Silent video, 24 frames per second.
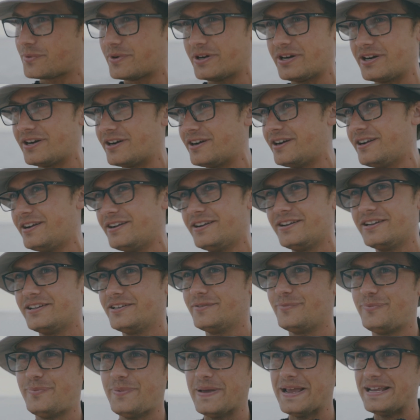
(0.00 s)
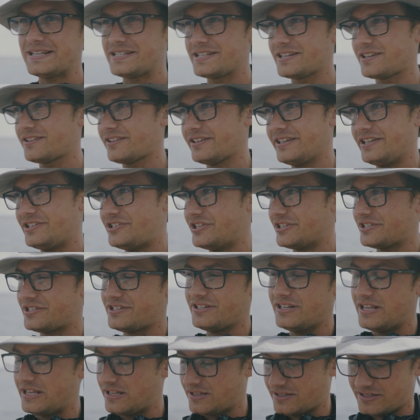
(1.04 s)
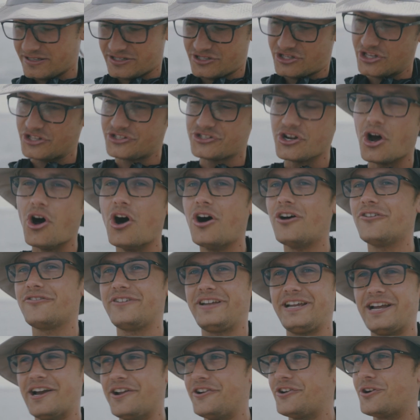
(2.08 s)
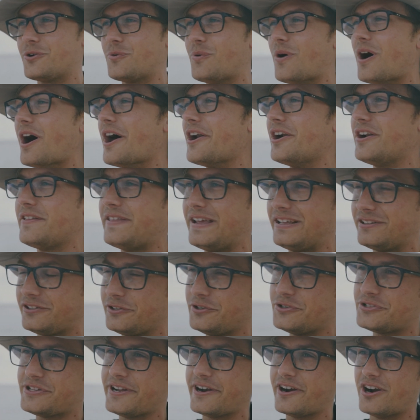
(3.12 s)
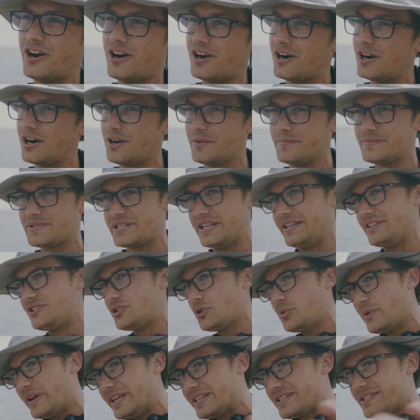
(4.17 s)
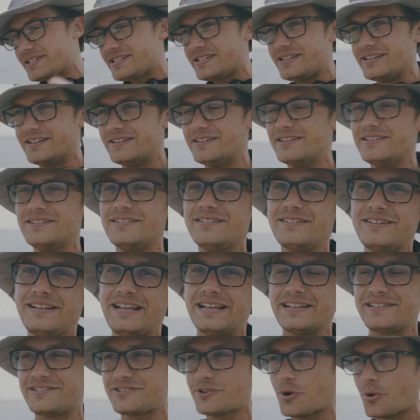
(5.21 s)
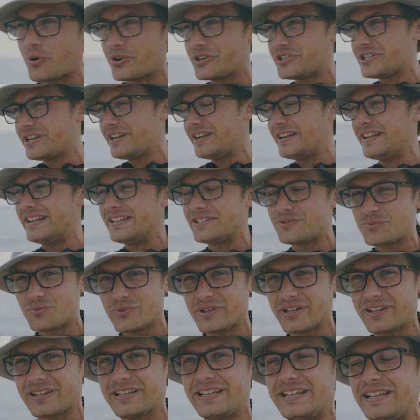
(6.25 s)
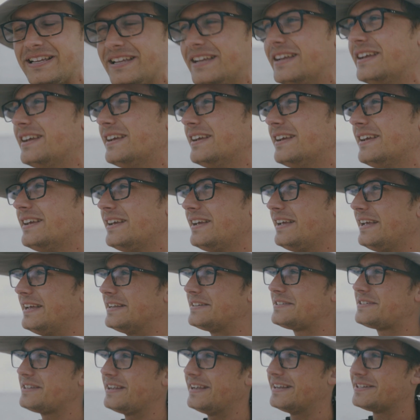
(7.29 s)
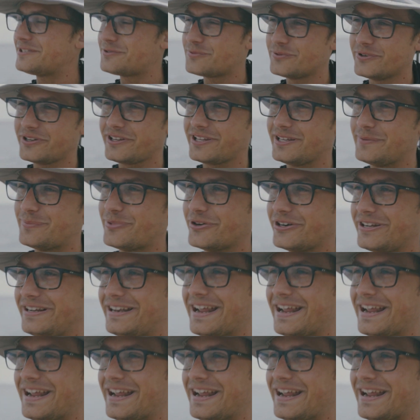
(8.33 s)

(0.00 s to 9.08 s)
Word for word: were basically just uh, dissolving underwater. They lose their arms, they twist and get torsion, and it's really it's it's really pretty